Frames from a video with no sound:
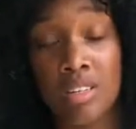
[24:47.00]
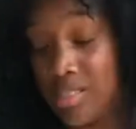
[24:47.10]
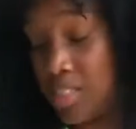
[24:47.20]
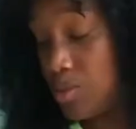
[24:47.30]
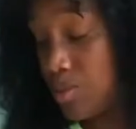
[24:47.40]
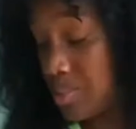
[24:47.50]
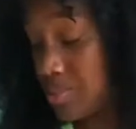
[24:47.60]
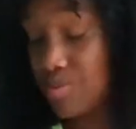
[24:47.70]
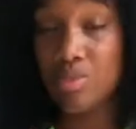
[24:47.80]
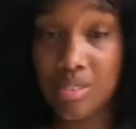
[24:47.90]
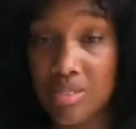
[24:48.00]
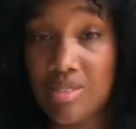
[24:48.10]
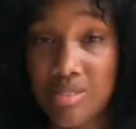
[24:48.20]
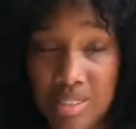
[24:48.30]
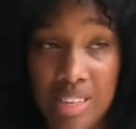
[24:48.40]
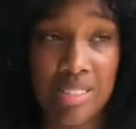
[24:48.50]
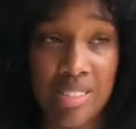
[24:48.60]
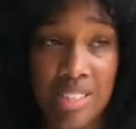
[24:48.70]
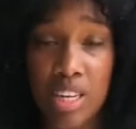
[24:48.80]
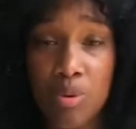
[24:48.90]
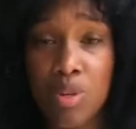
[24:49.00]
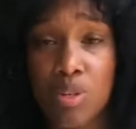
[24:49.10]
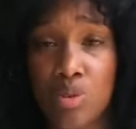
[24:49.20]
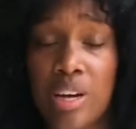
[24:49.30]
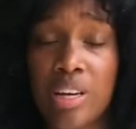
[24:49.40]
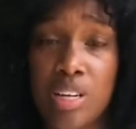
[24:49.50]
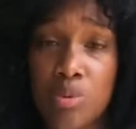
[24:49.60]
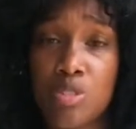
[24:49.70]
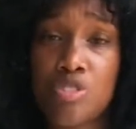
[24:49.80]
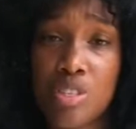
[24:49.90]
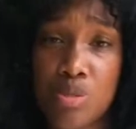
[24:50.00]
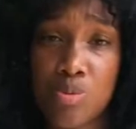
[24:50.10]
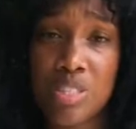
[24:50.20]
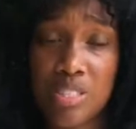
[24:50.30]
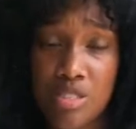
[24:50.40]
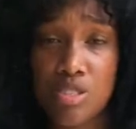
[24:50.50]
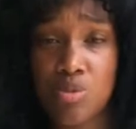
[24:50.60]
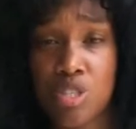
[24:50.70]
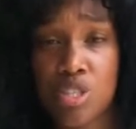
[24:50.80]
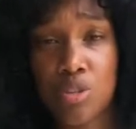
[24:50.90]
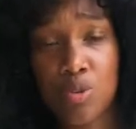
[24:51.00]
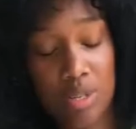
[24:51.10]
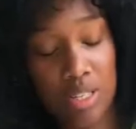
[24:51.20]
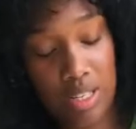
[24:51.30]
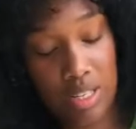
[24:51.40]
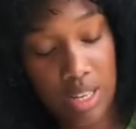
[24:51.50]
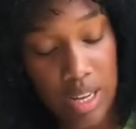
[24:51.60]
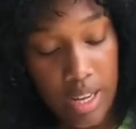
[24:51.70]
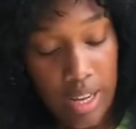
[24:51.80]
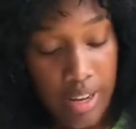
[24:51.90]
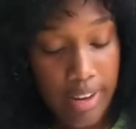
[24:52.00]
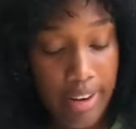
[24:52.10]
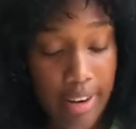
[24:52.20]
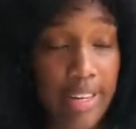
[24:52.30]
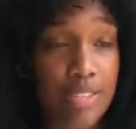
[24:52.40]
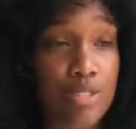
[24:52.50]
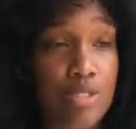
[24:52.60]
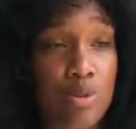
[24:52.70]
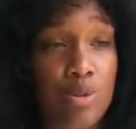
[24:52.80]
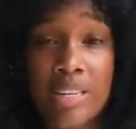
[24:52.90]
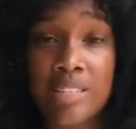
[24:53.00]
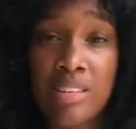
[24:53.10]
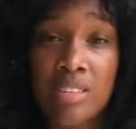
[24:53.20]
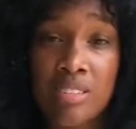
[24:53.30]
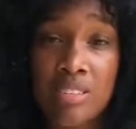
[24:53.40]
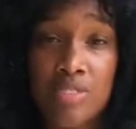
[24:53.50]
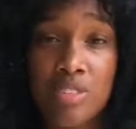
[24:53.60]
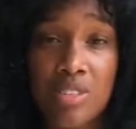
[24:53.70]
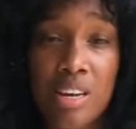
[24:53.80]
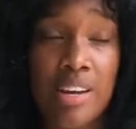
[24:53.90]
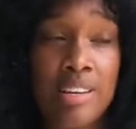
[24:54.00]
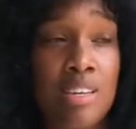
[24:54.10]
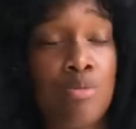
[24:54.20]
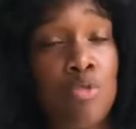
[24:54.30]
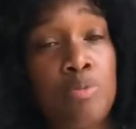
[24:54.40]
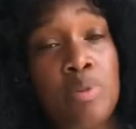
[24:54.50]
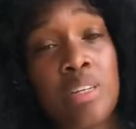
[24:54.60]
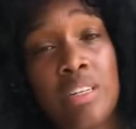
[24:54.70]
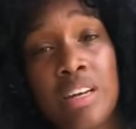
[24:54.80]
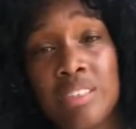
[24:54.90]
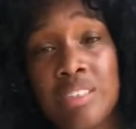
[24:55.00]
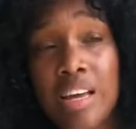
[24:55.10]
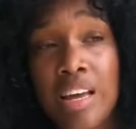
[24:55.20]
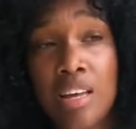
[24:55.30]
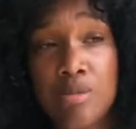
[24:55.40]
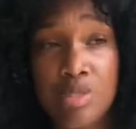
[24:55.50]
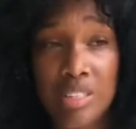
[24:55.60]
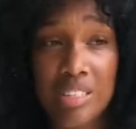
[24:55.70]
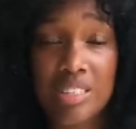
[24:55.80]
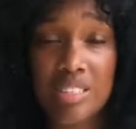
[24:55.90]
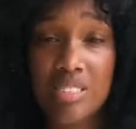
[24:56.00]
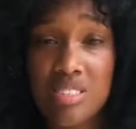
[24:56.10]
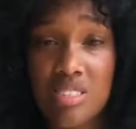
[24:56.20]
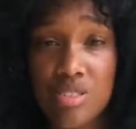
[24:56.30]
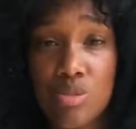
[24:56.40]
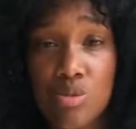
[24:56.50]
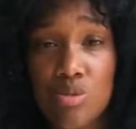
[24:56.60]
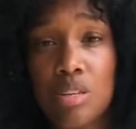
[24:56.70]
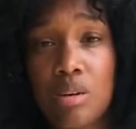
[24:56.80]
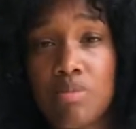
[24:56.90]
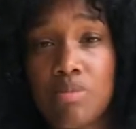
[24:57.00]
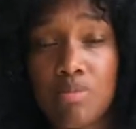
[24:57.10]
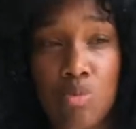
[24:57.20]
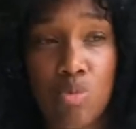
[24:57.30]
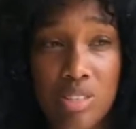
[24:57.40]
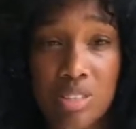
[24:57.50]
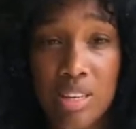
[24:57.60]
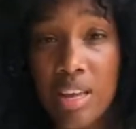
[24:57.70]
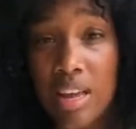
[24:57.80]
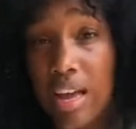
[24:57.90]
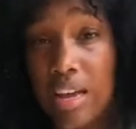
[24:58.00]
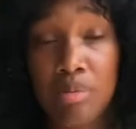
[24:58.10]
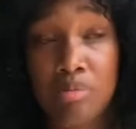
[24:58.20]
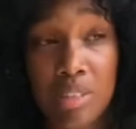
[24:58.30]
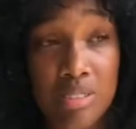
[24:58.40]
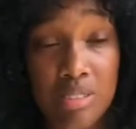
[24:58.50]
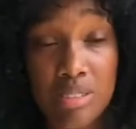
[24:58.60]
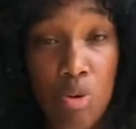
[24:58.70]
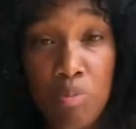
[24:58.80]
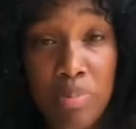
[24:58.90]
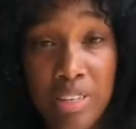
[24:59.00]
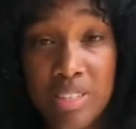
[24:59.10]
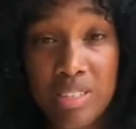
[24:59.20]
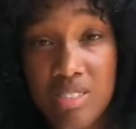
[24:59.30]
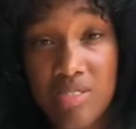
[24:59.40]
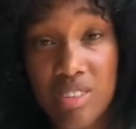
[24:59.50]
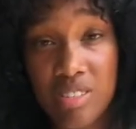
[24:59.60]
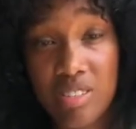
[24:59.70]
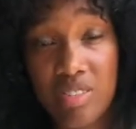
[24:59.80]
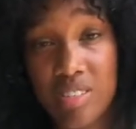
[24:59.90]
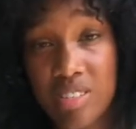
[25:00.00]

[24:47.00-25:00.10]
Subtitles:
deal with, well, as I said, they will know and they will treat with the situation accordingly. Alright, so that's the end of the video, guys. I'm hoping that it helps, it eases you somewhat. I am not downplaying the severity of